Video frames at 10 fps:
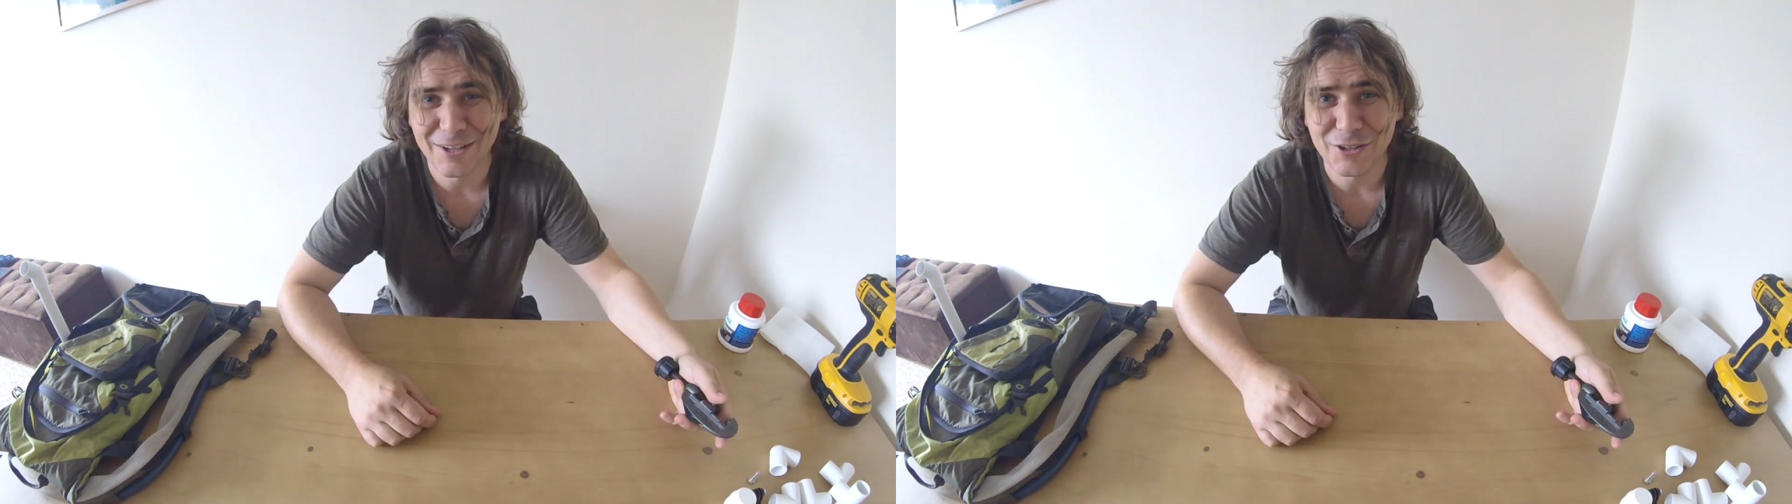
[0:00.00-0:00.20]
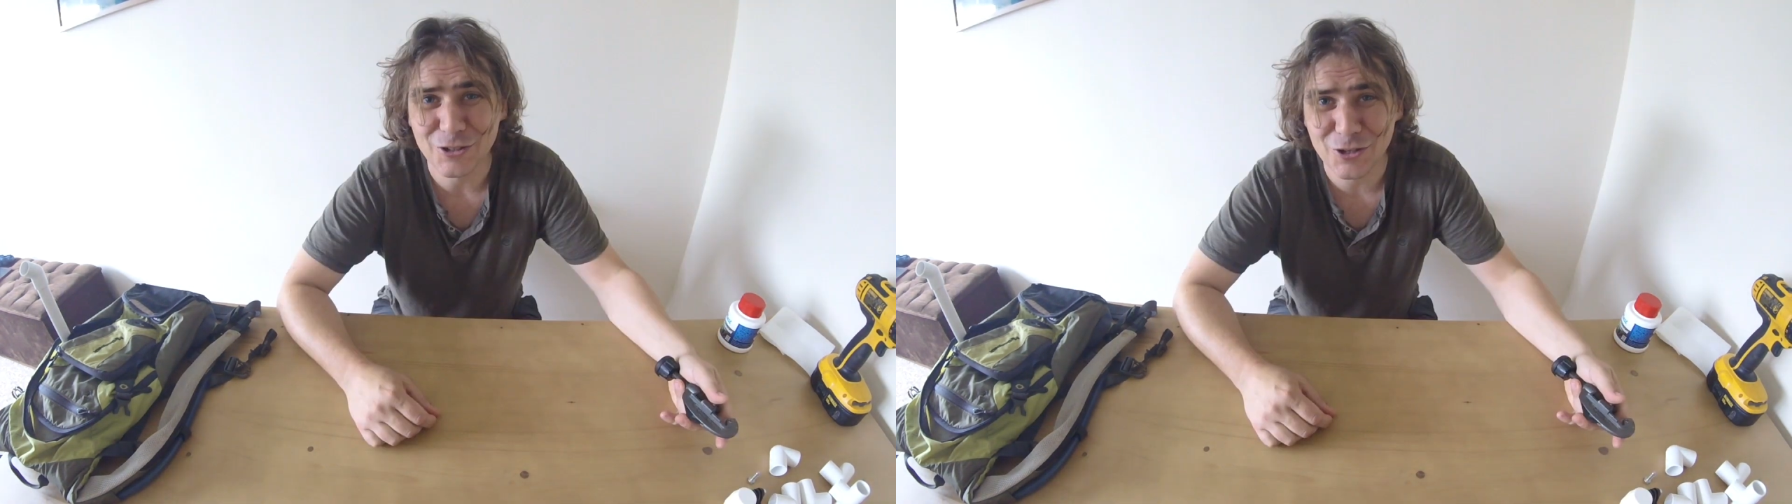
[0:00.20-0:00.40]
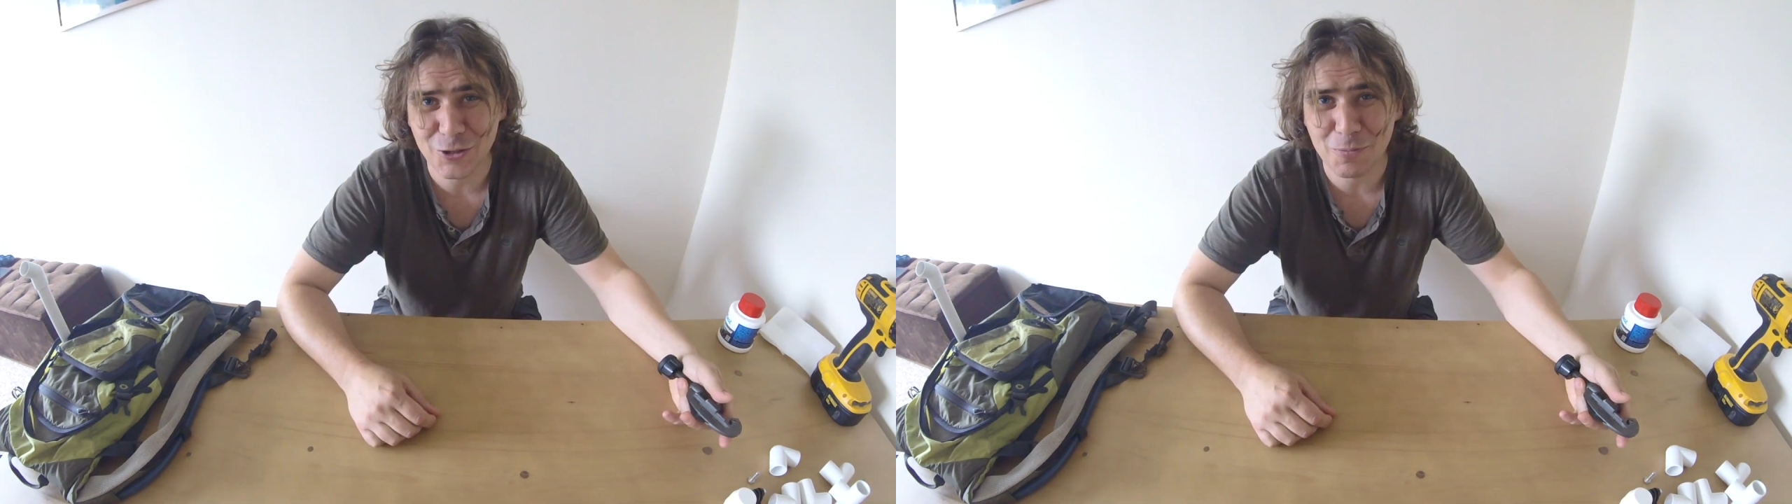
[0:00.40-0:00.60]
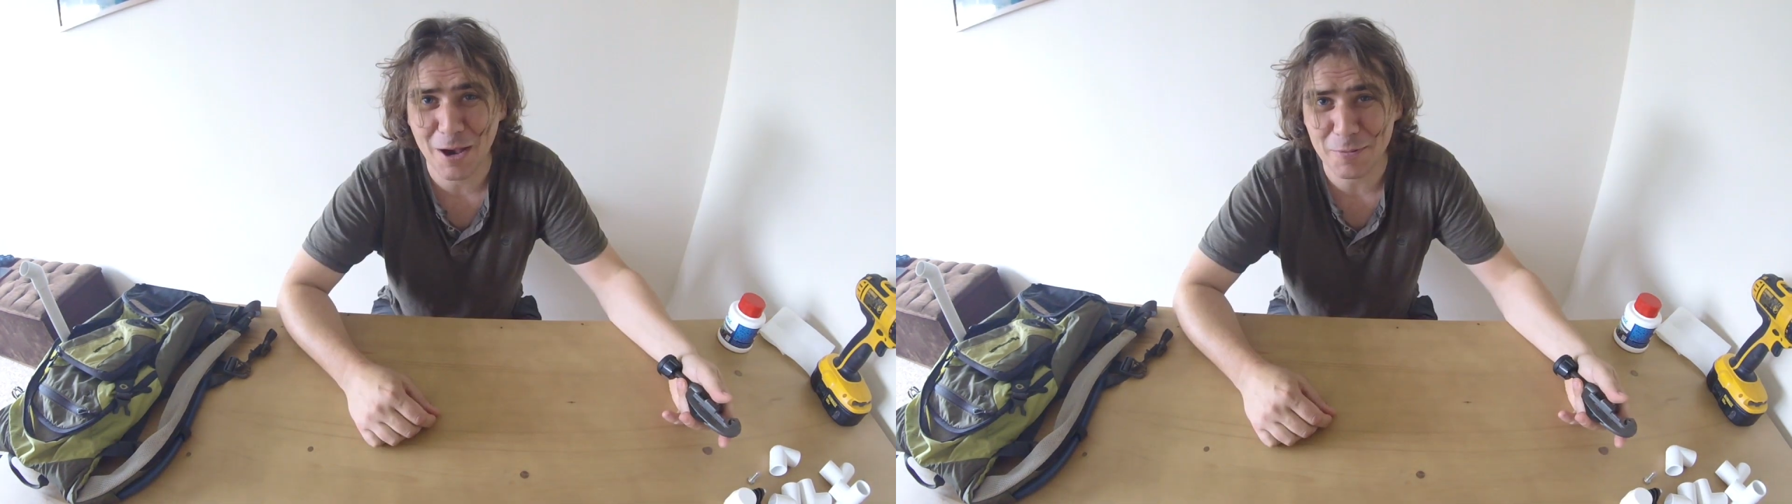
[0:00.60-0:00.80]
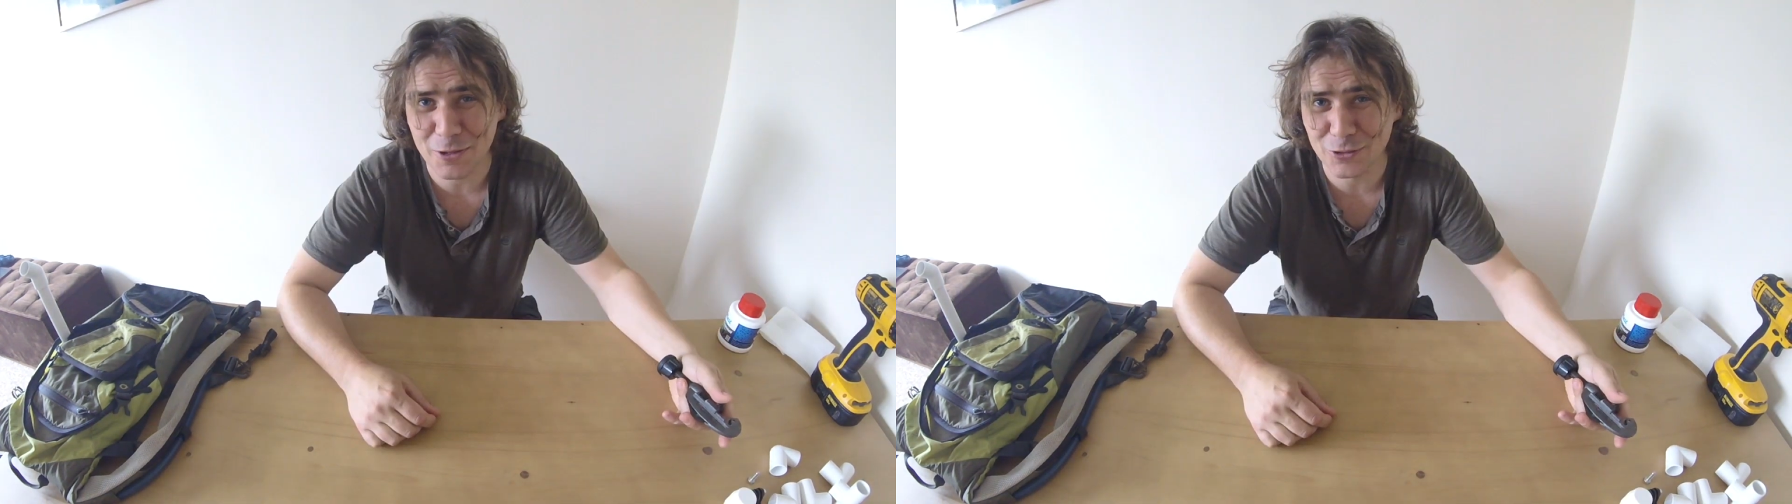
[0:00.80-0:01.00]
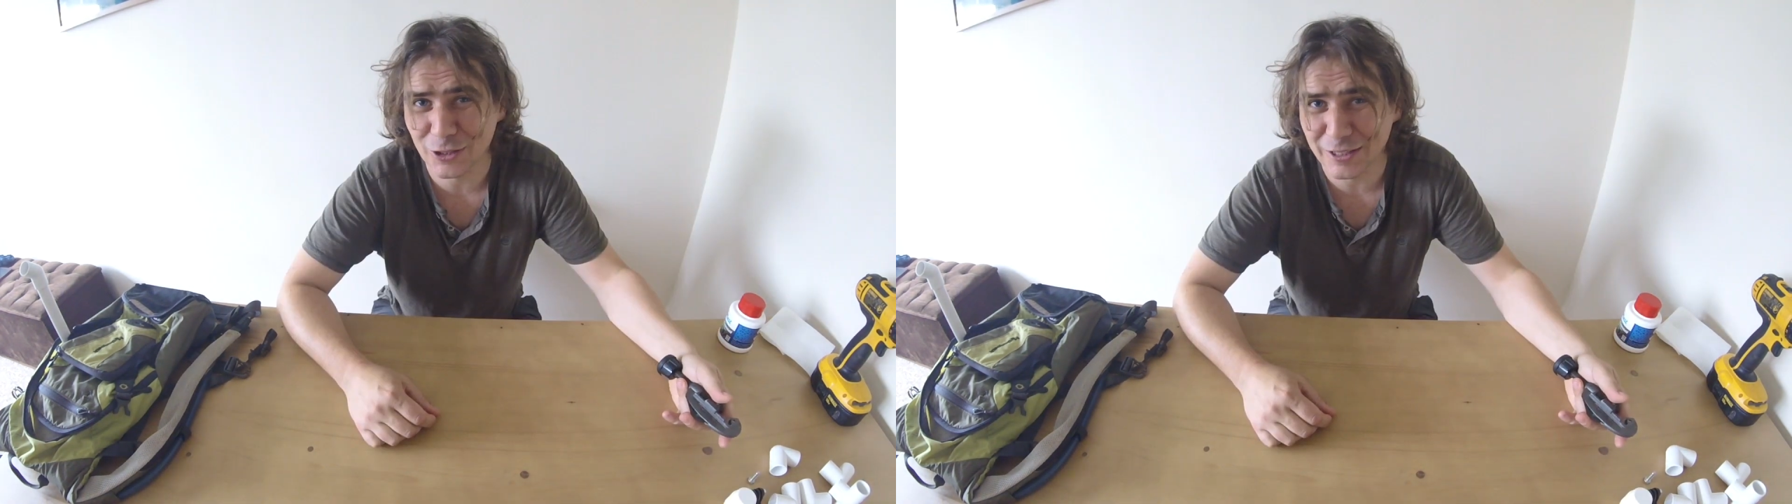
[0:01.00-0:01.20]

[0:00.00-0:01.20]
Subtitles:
You can cut the pipe using a